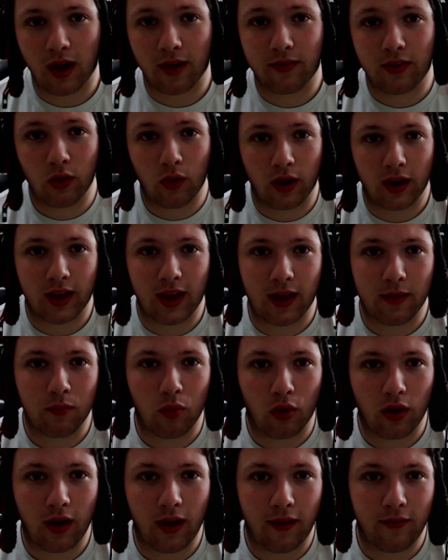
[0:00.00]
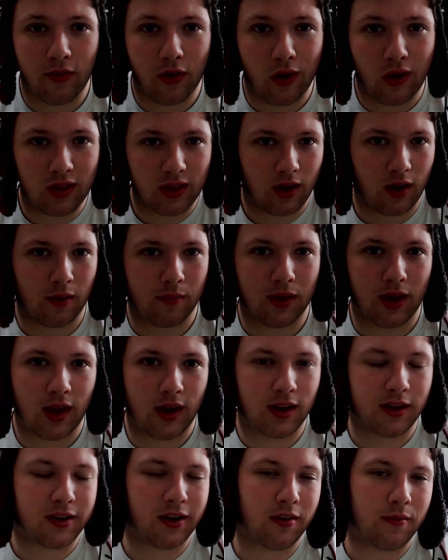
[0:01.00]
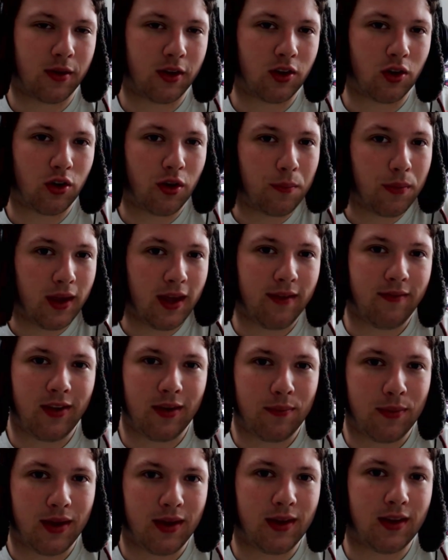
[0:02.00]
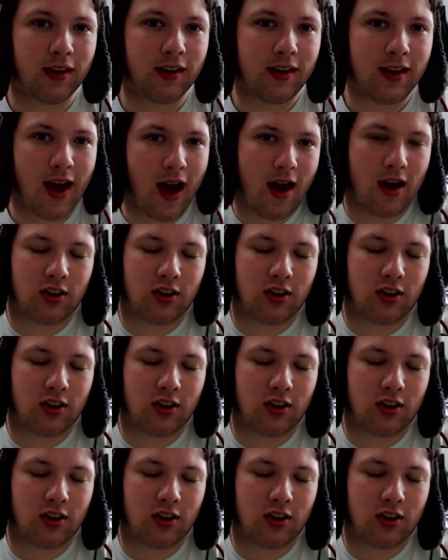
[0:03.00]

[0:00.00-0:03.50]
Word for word: uh, if you want to get more info on the Armageddon tournament, go to pvp-live.com